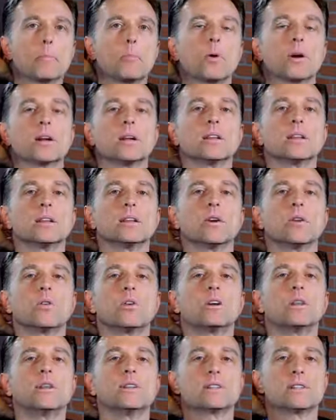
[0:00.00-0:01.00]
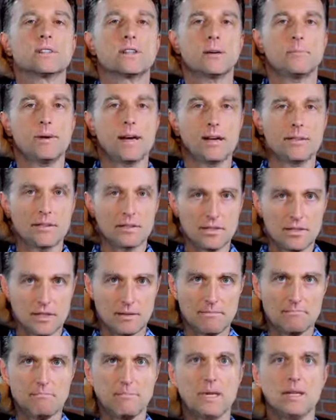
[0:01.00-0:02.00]
We're going to lower this about to
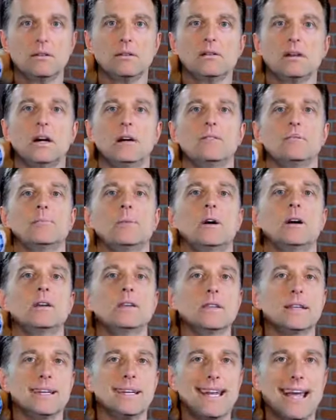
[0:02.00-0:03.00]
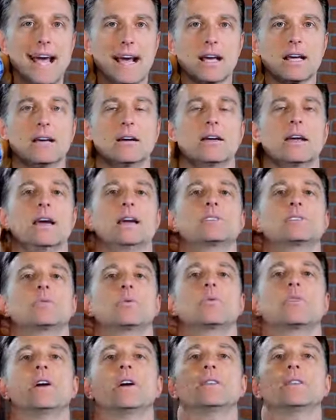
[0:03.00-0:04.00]
the middle of part of the neck. Okay, so
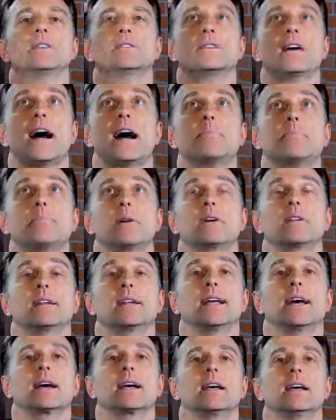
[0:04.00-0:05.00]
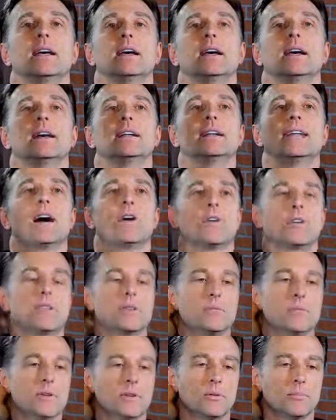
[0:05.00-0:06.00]
we're at the top part of the neck, now we're at
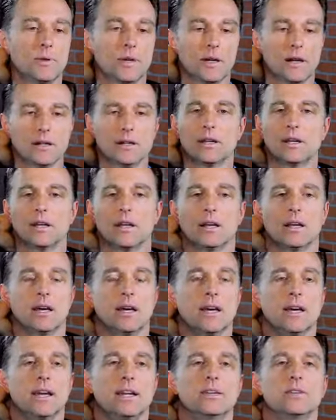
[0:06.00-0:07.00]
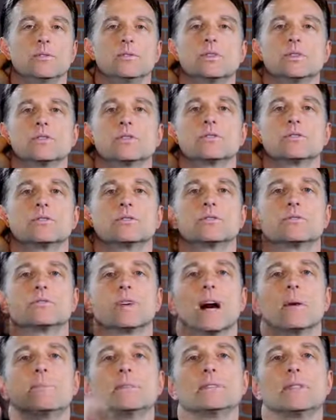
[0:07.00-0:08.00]
the middle part. And you just
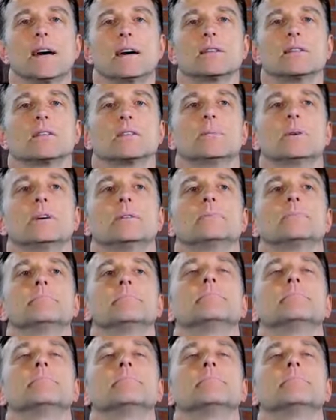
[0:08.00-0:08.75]
drop it down a little bit,